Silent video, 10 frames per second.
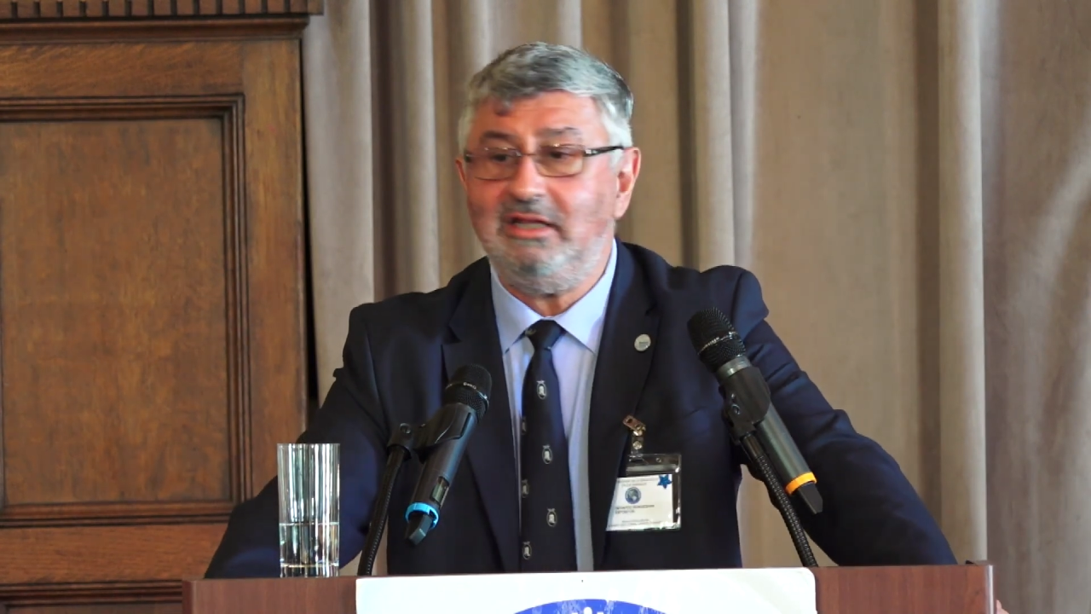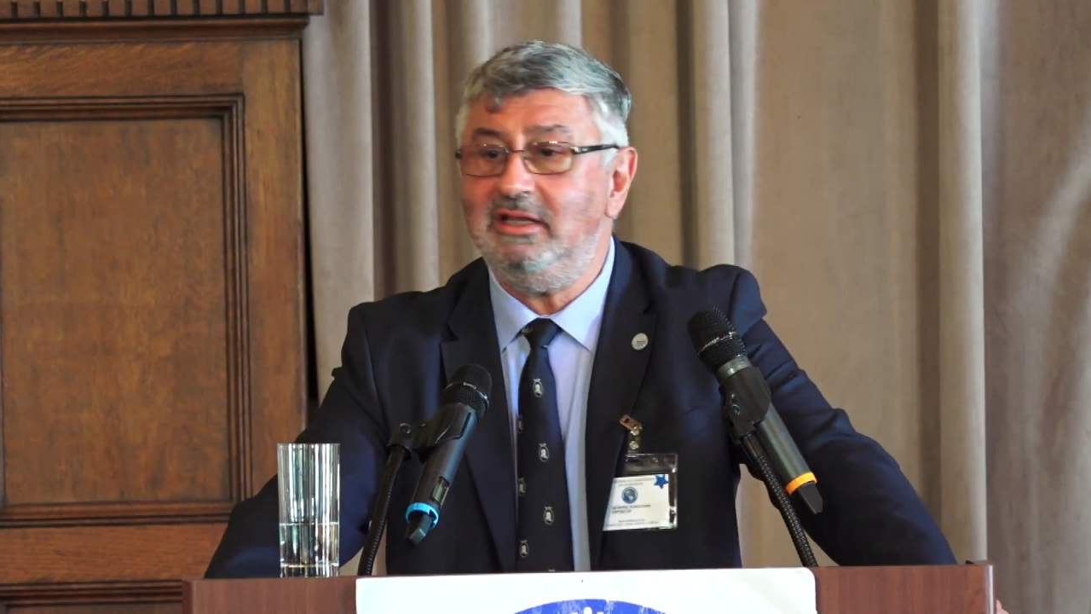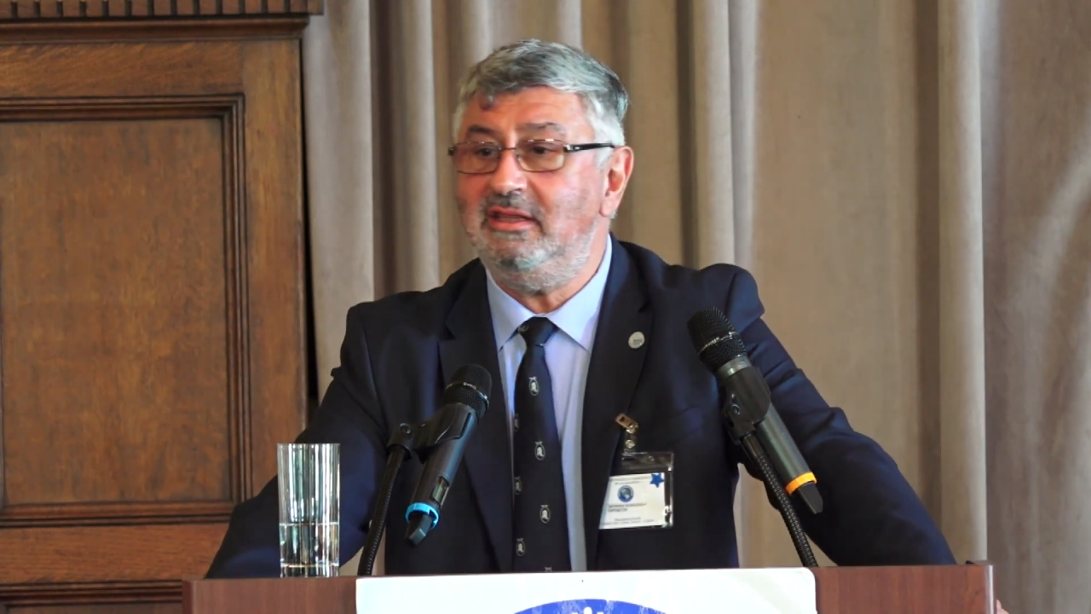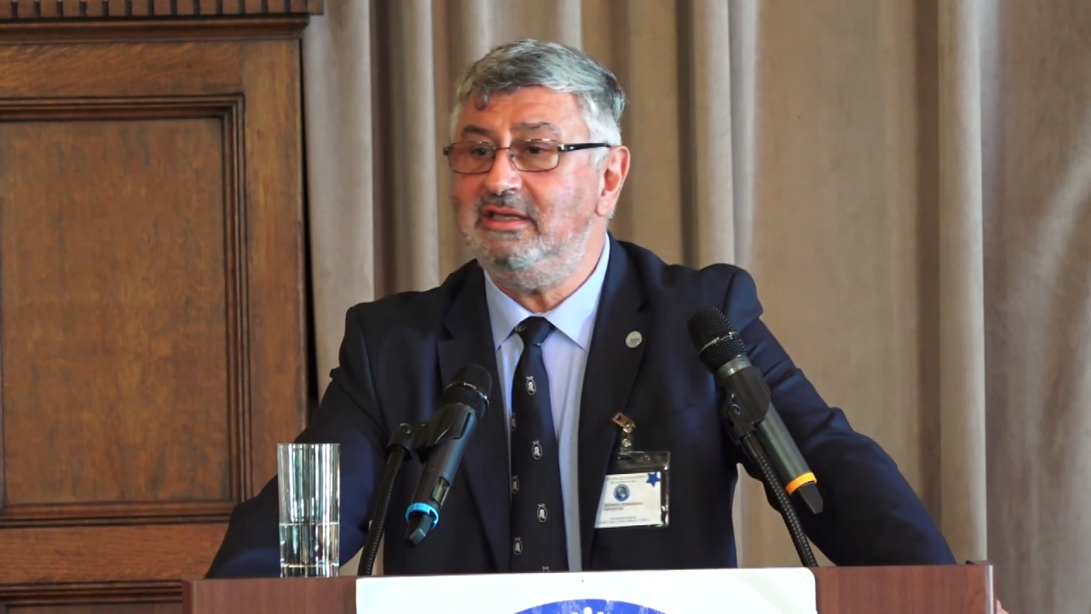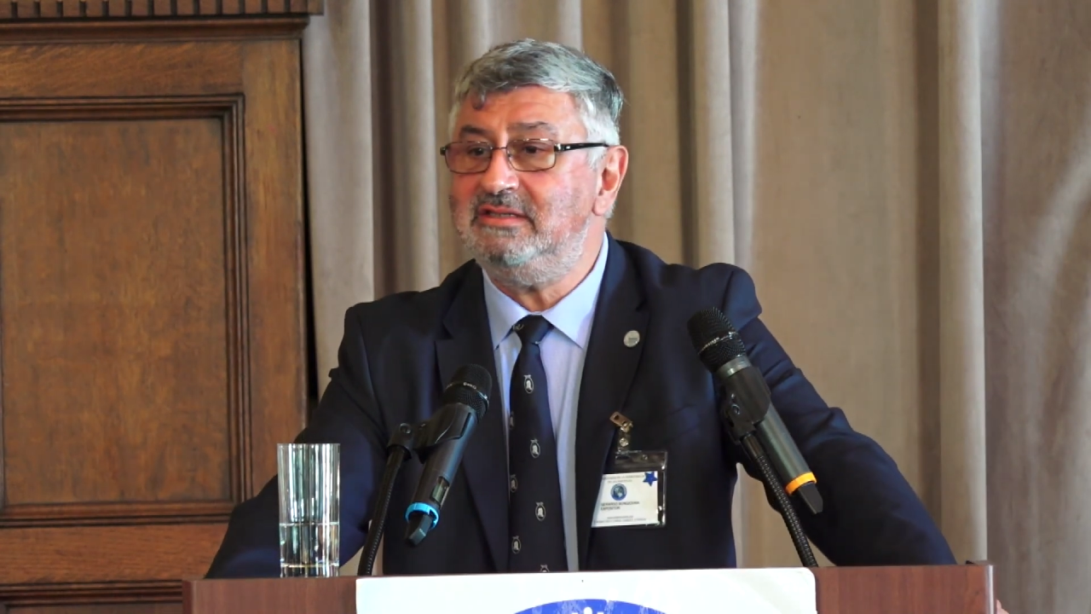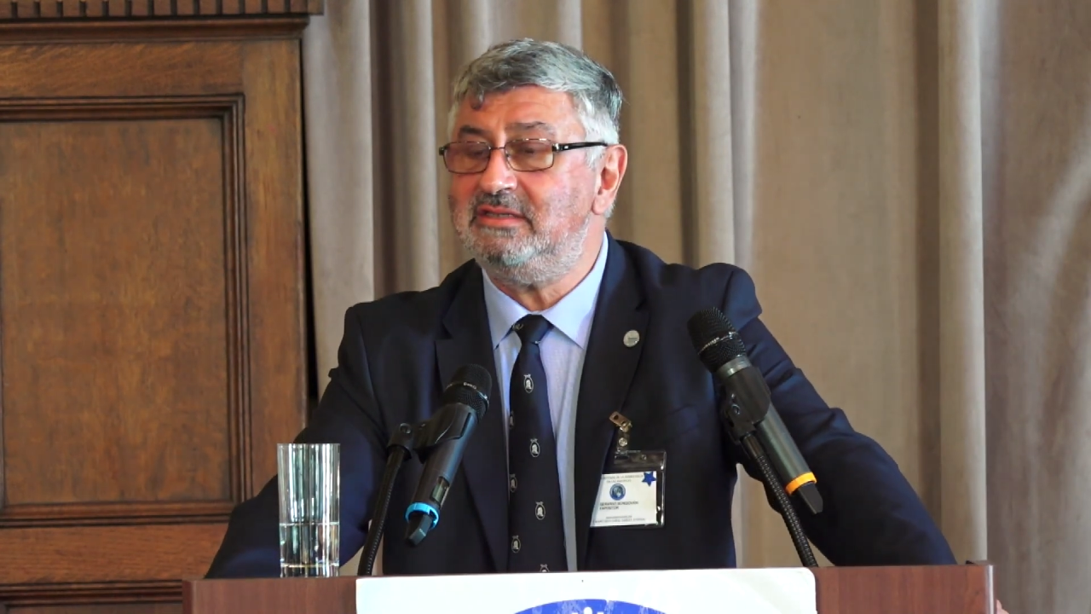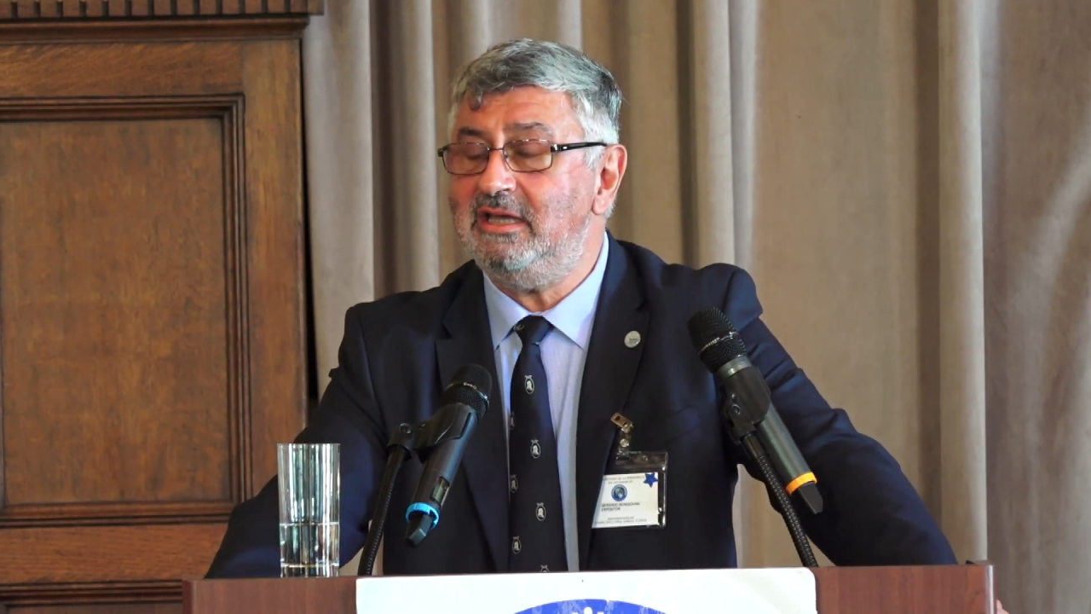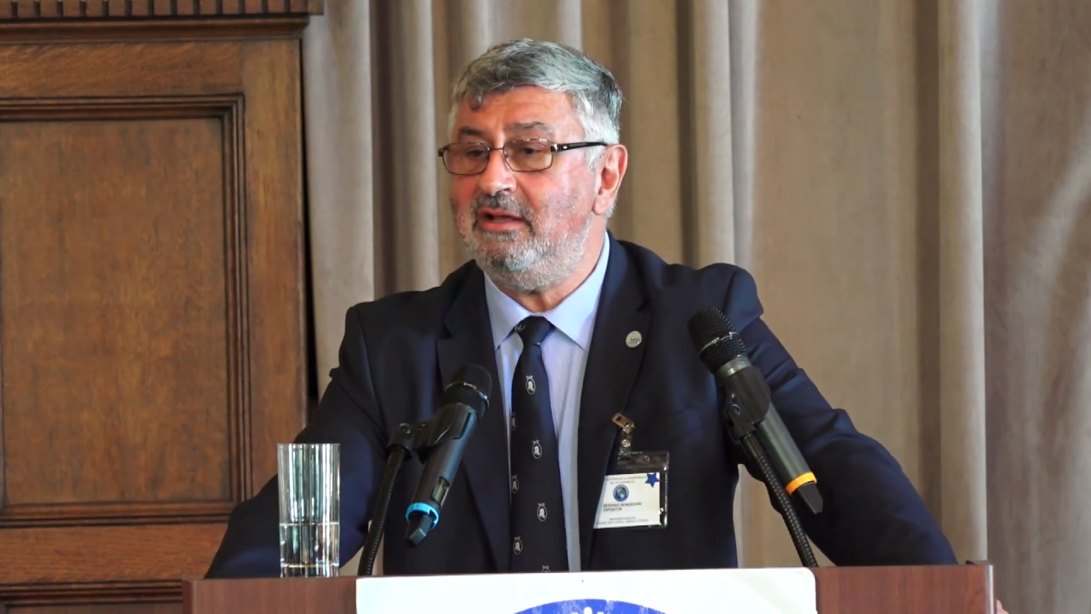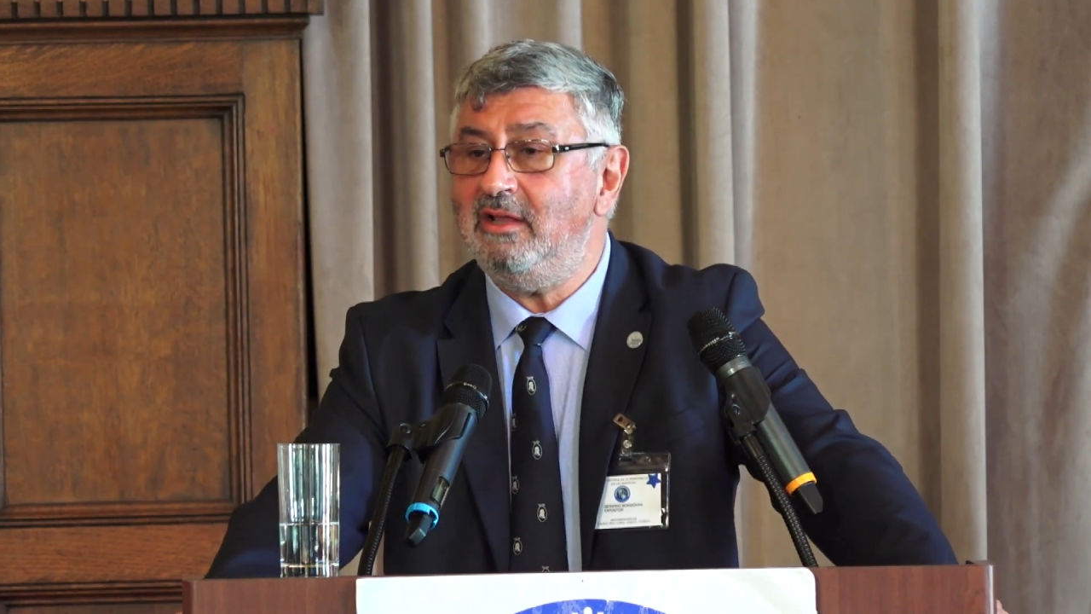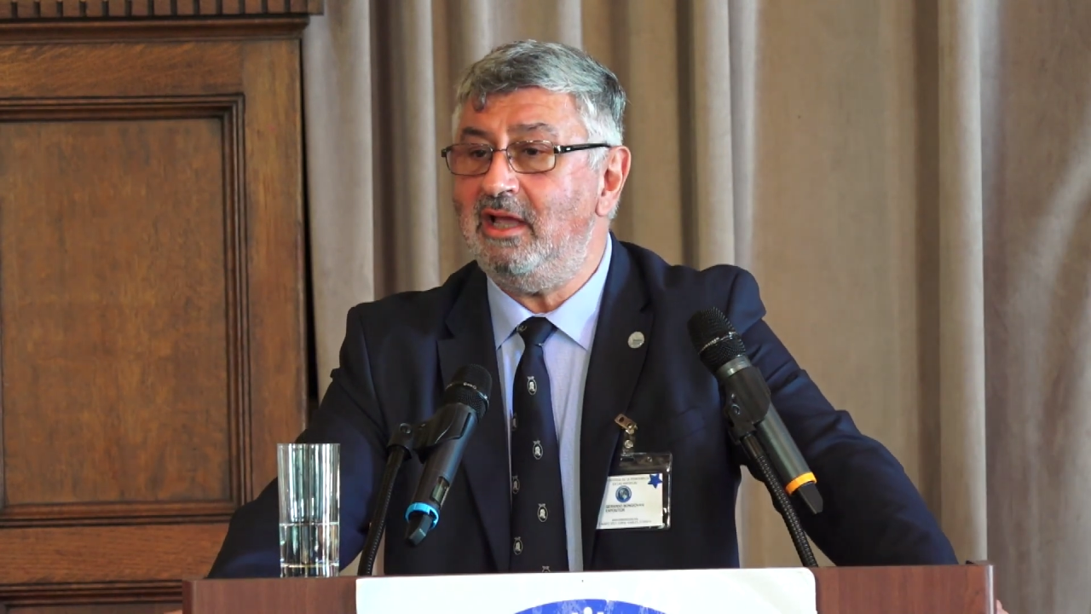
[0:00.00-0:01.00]
worst
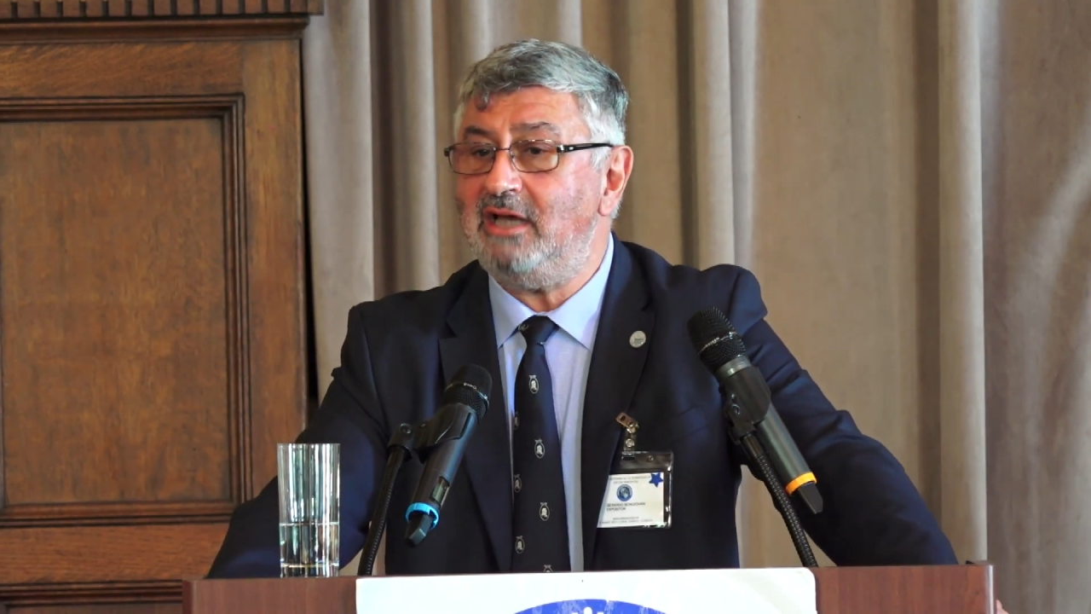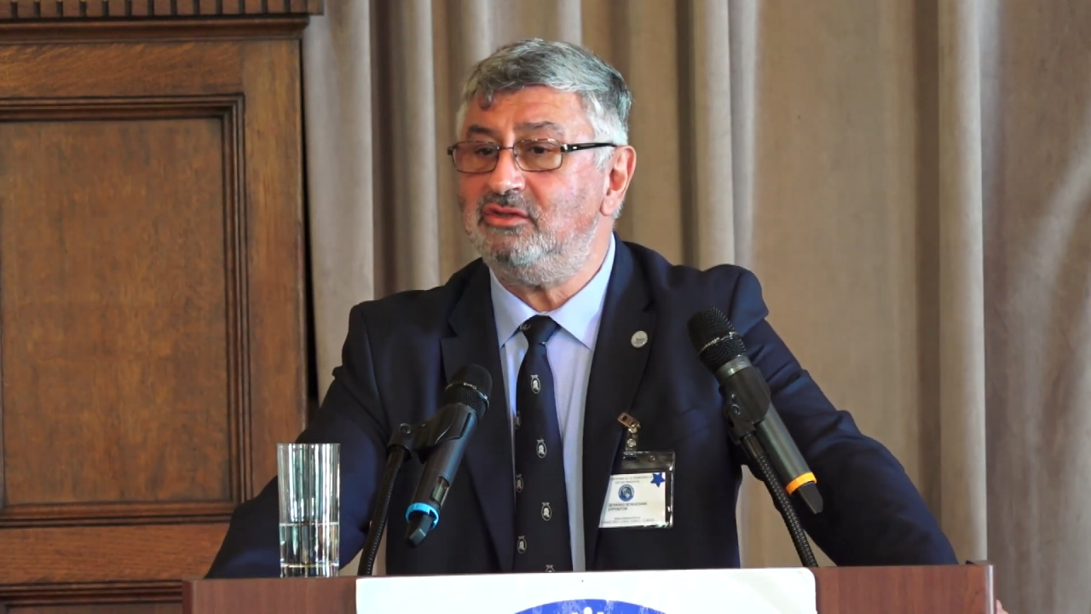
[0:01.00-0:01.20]
countries in the world.